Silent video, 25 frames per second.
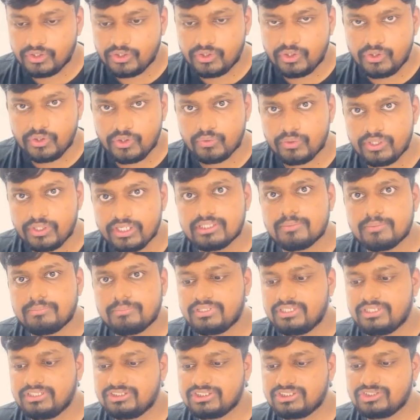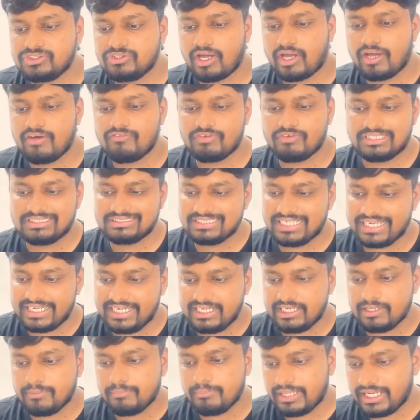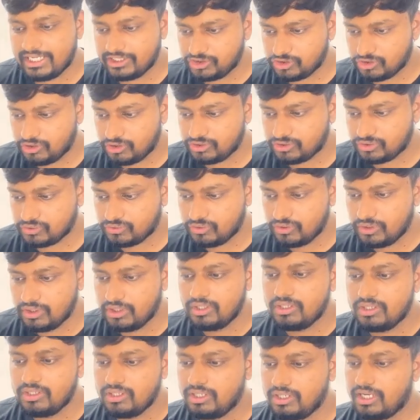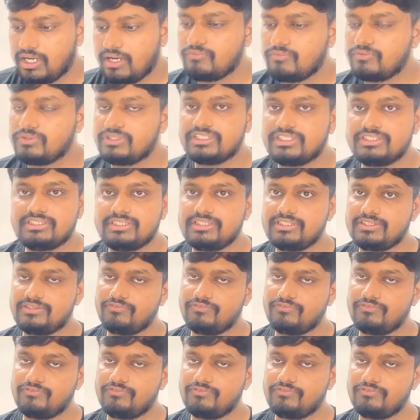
during the purchase you have assigned a batch also. Now this is